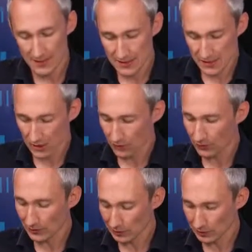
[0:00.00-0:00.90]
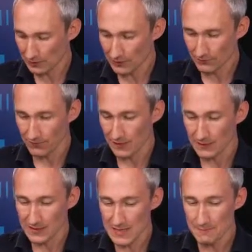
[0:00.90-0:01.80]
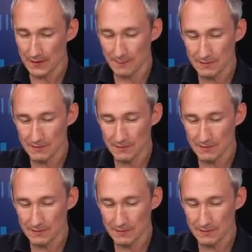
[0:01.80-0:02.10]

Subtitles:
So if we look a bit deeper,